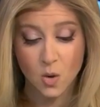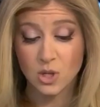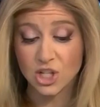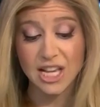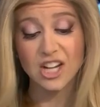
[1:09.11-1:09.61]

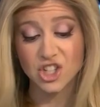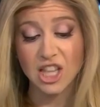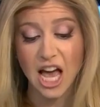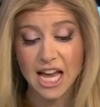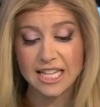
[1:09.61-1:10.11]
which is
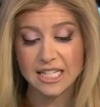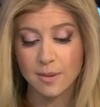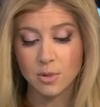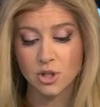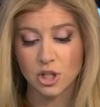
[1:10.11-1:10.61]
actually the highest
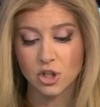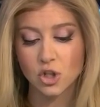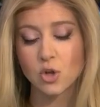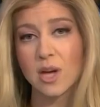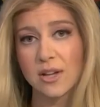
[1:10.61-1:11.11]
number since
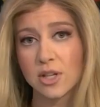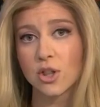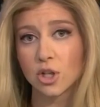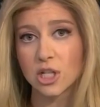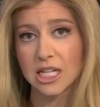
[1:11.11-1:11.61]

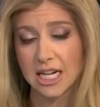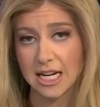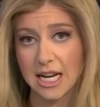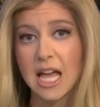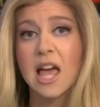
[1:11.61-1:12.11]

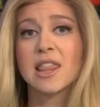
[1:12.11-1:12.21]
2013.